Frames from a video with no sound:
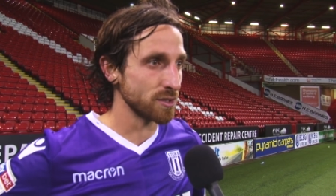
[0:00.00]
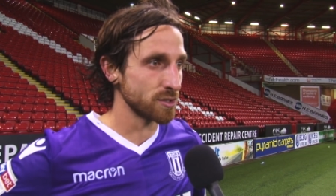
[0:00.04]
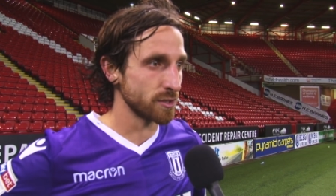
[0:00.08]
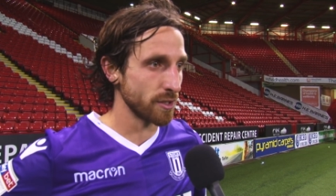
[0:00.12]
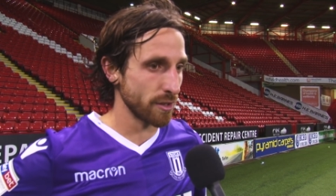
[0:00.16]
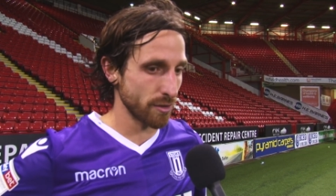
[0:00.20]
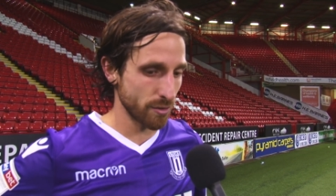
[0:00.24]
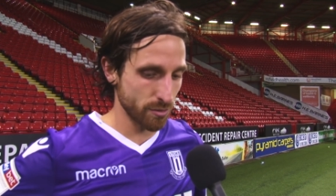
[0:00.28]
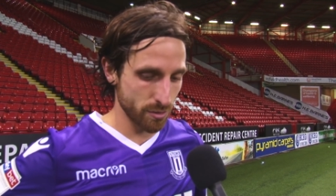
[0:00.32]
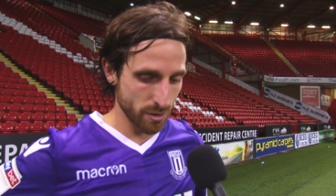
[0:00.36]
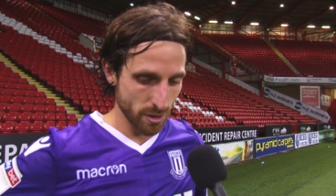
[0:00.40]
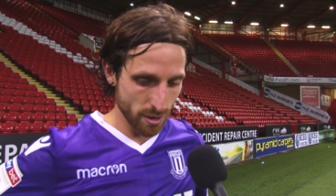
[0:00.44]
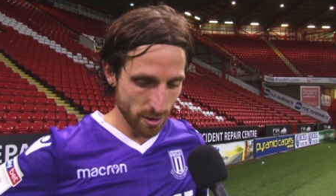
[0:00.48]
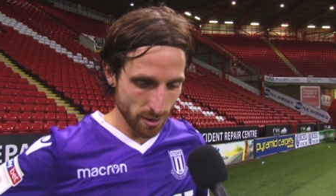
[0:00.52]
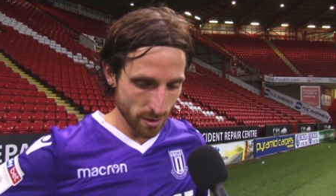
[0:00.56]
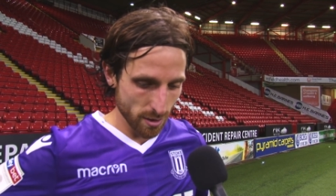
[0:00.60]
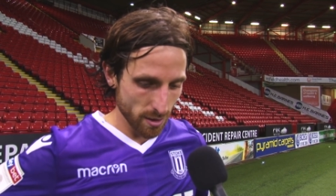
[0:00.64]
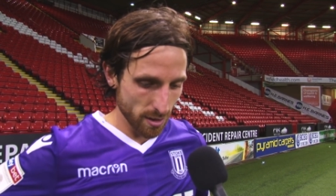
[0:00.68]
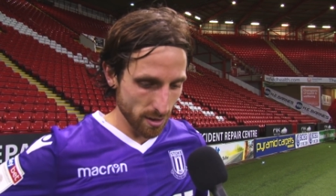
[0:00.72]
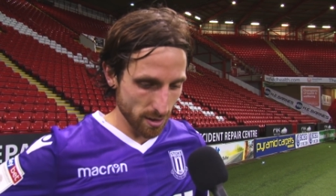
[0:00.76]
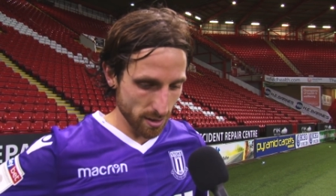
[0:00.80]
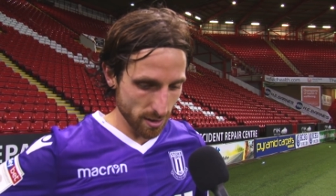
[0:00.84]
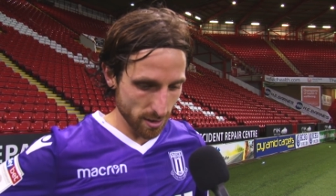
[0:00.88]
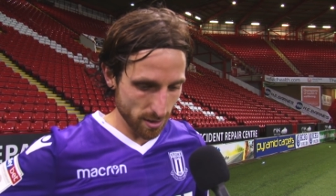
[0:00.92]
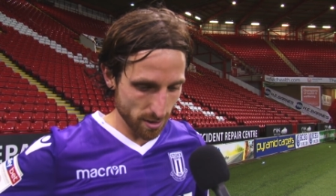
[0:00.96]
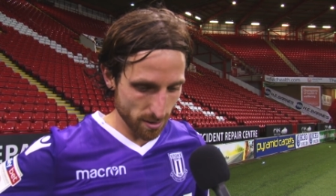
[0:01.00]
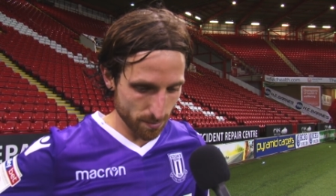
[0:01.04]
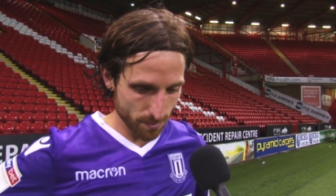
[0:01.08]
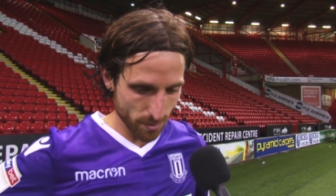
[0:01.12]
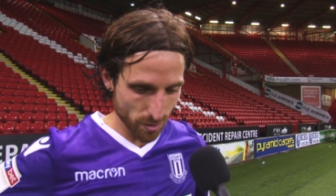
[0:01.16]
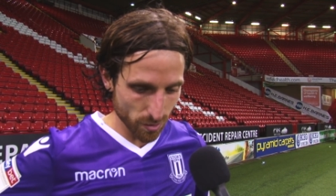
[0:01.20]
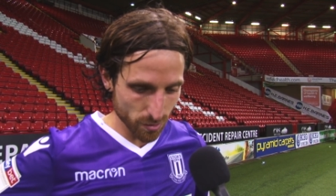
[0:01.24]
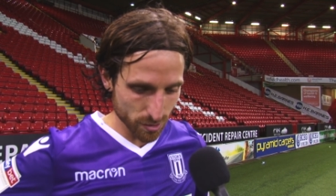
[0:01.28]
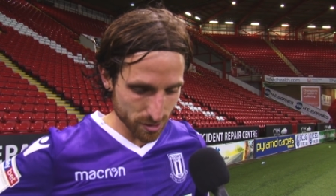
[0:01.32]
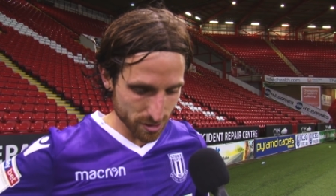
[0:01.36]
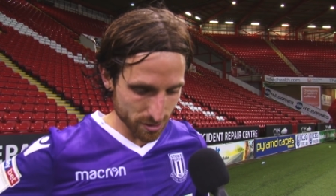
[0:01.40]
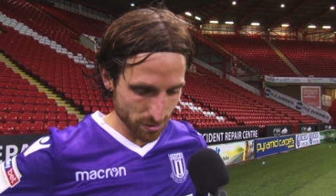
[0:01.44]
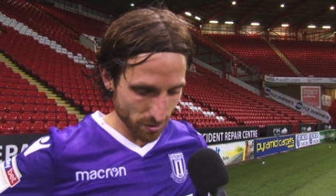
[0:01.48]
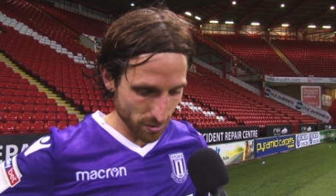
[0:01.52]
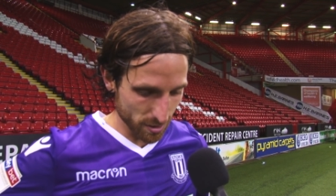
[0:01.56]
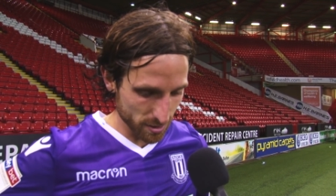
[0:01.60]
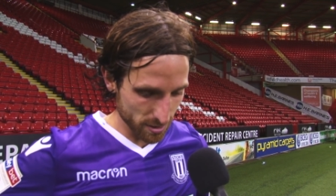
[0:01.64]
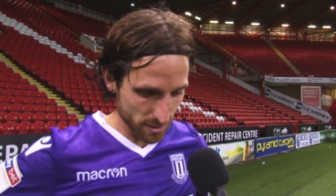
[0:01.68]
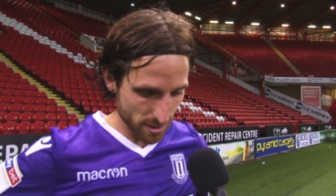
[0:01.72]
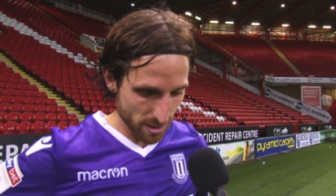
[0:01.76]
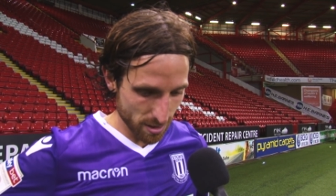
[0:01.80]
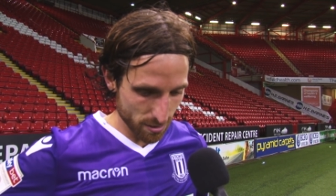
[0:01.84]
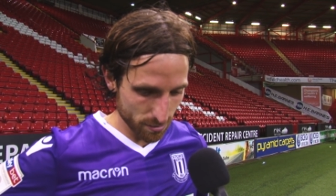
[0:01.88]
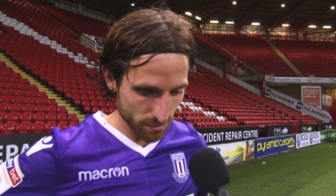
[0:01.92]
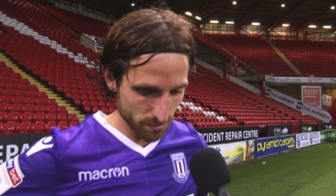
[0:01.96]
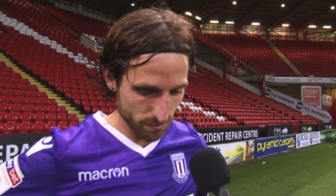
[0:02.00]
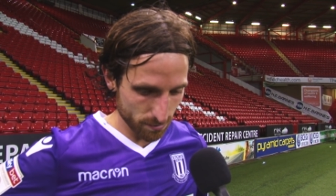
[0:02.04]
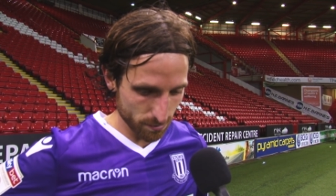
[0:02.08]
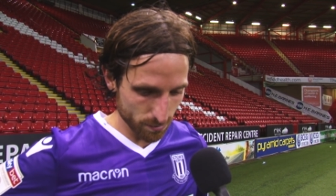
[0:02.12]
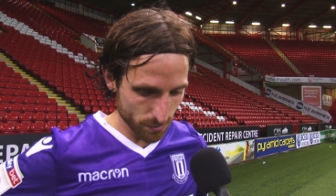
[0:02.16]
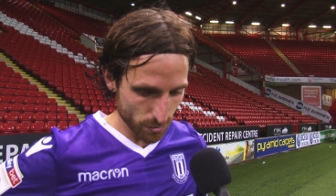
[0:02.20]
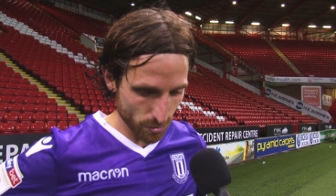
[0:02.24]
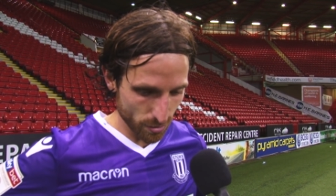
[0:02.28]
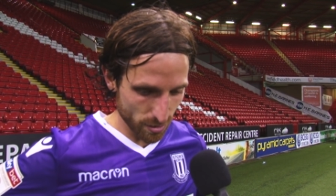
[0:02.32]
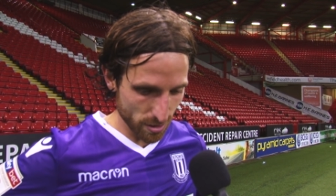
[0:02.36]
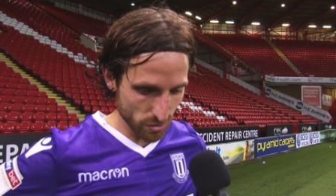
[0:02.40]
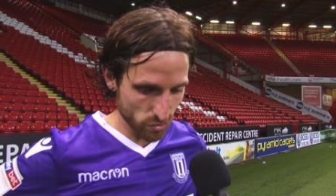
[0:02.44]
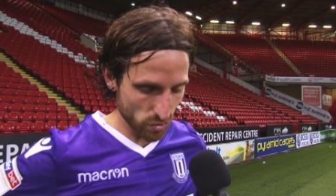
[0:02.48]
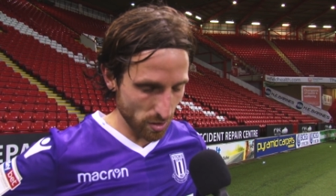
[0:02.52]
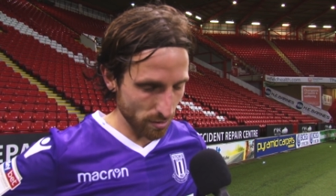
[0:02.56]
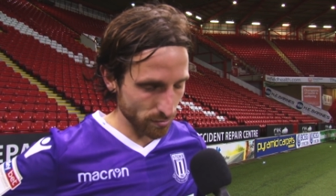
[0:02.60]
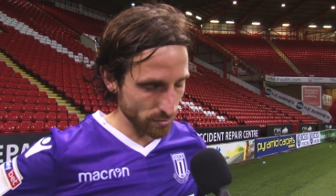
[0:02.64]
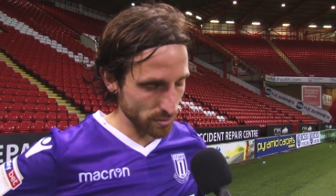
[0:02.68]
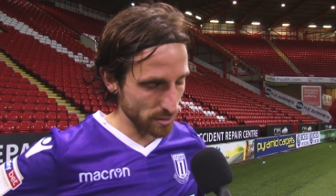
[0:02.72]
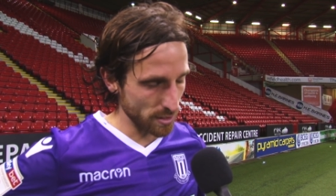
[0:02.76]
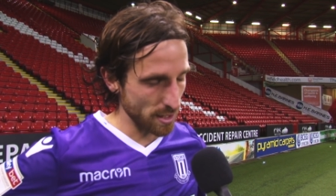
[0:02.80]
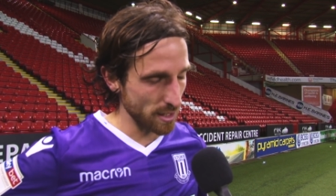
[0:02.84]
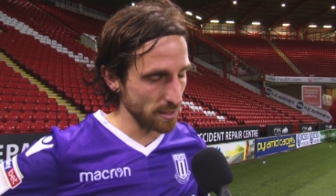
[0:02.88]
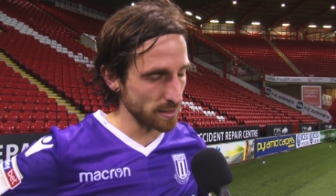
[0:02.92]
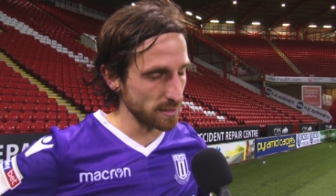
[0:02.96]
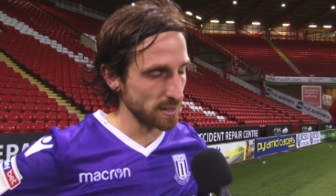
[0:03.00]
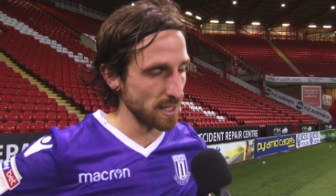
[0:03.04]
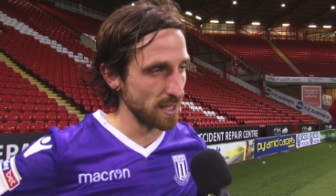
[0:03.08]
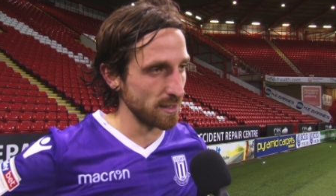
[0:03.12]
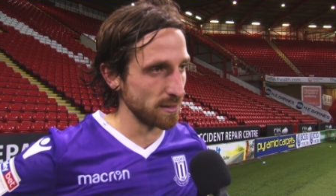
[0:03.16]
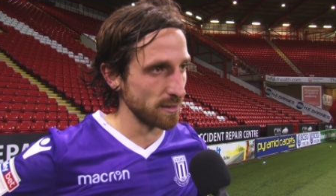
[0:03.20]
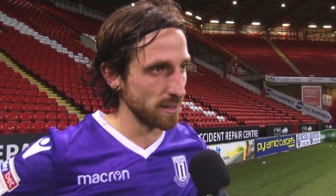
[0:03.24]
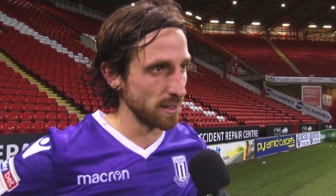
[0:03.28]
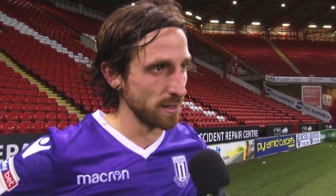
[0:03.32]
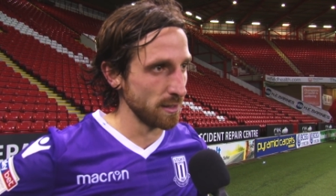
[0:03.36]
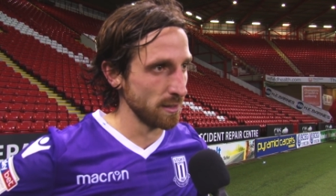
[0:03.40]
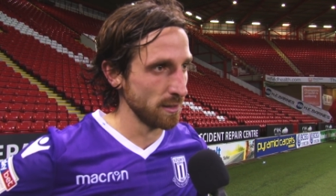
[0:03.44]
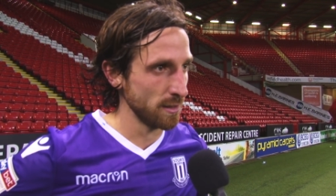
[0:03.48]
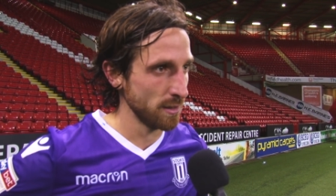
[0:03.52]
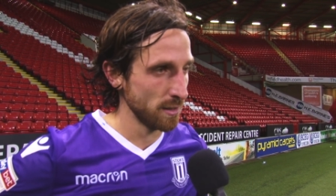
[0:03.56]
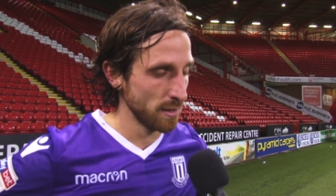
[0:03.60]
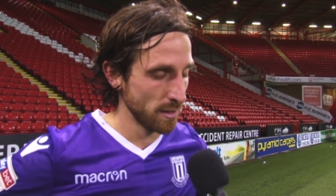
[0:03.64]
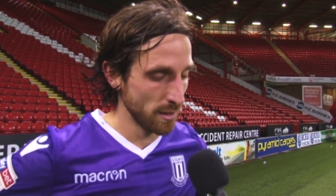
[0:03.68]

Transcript: So, um, the onus is on us now, on our travels again Saturday.